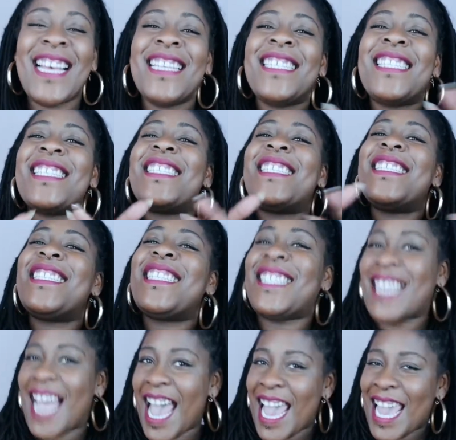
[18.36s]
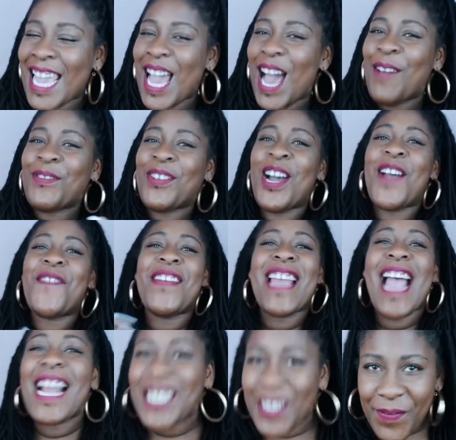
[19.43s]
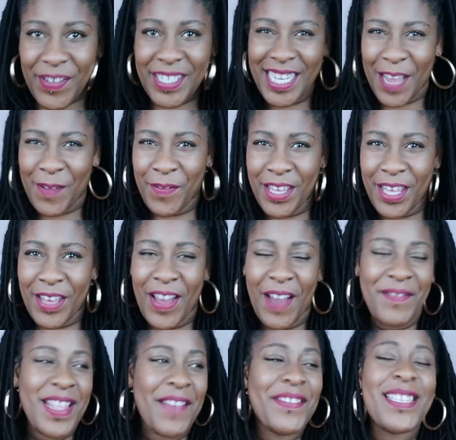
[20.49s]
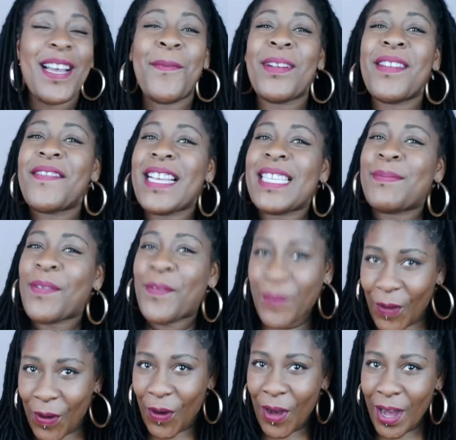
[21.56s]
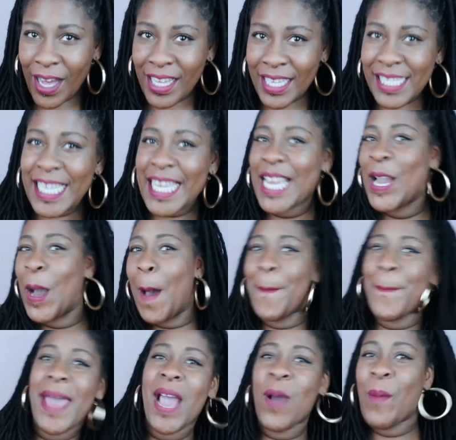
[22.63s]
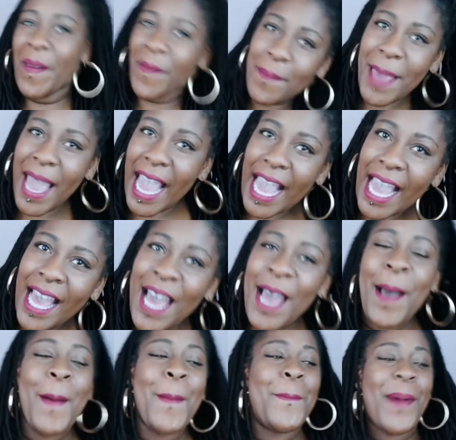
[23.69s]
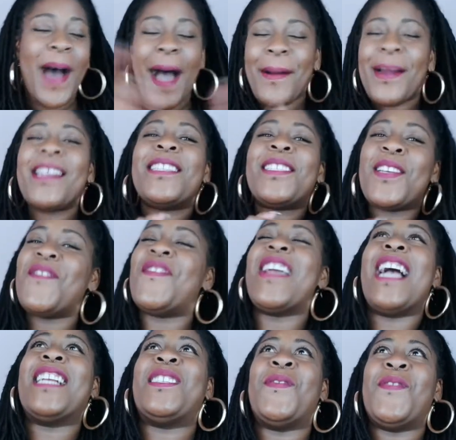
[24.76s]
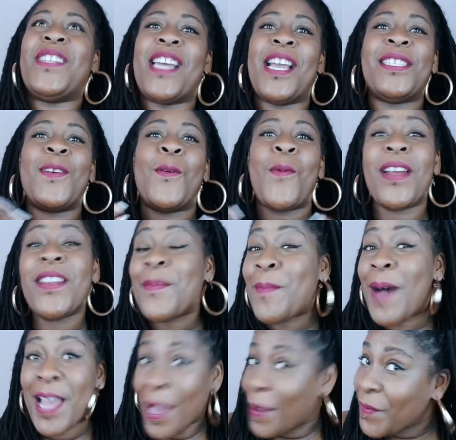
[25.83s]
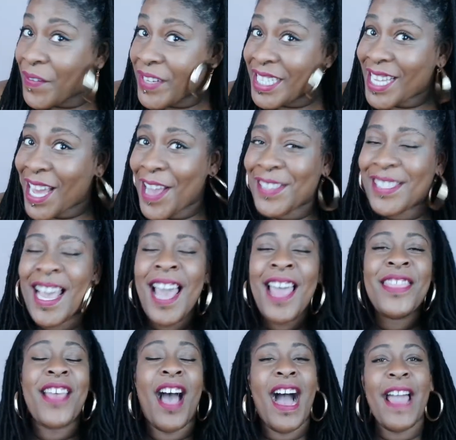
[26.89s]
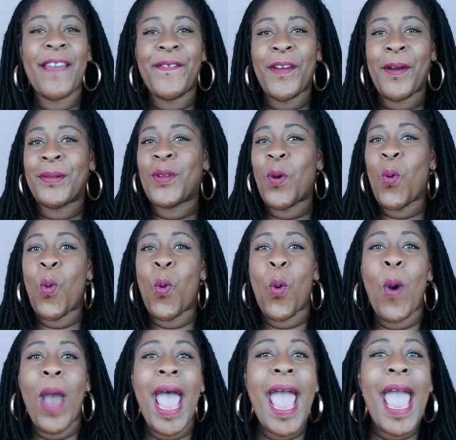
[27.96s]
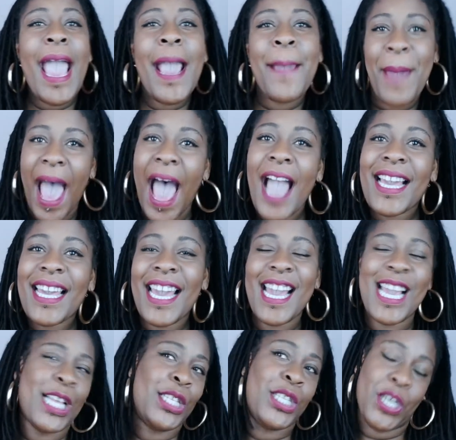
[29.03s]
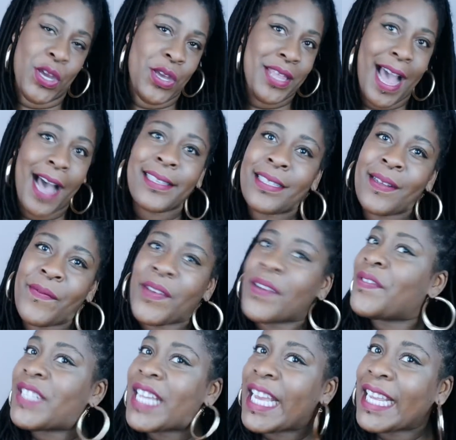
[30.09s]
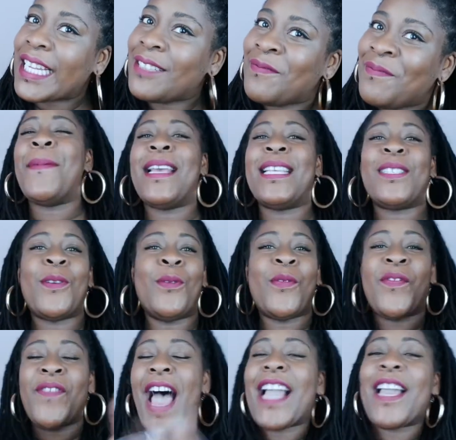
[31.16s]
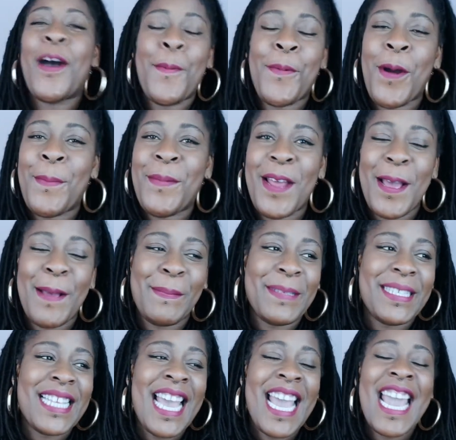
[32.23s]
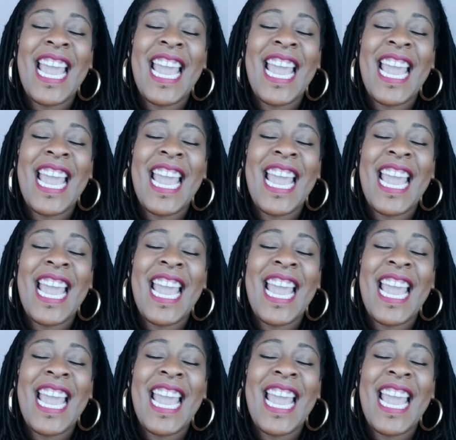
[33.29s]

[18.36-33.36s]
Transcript: So today I've got a reaction video for you. I've never done one of these before, so you gotta bear with me. But I'm gonna do a reaction video to one of my own videos that I filmed way back in 2015. It's called Fat Girl Problems.